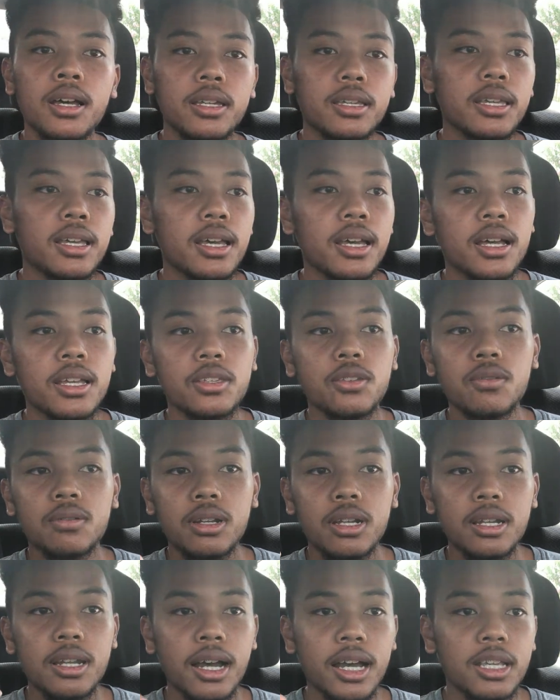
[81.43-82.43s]

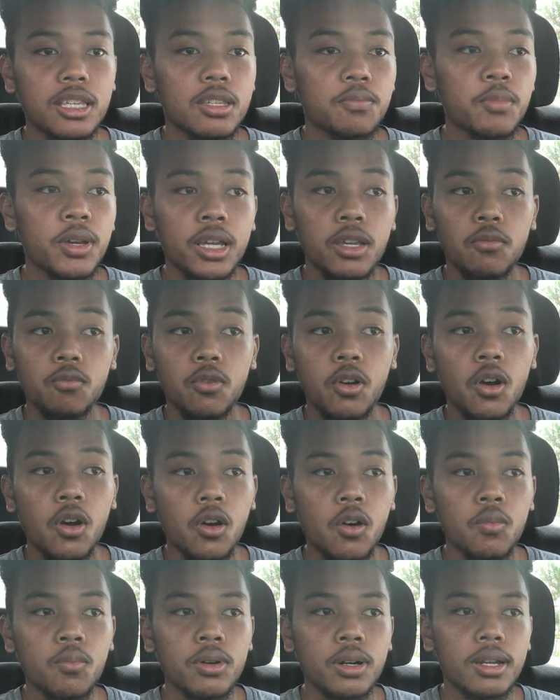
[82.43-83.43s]
doing a nice pick and
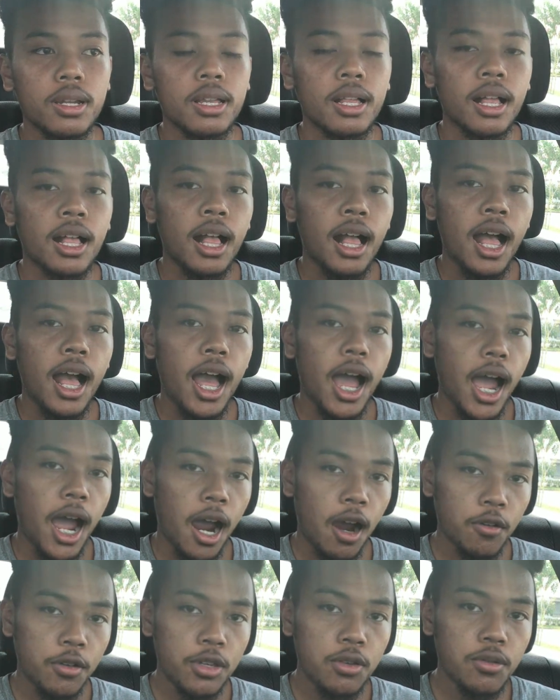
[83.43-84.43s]
roll, but
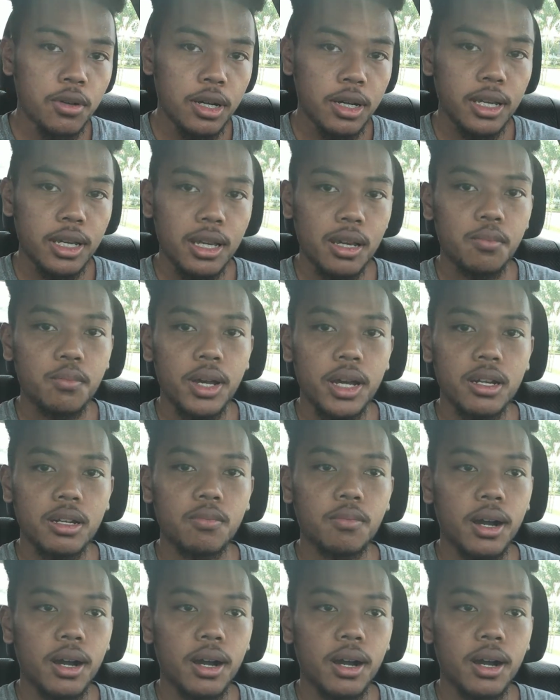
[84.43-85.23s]
how are you going to get better?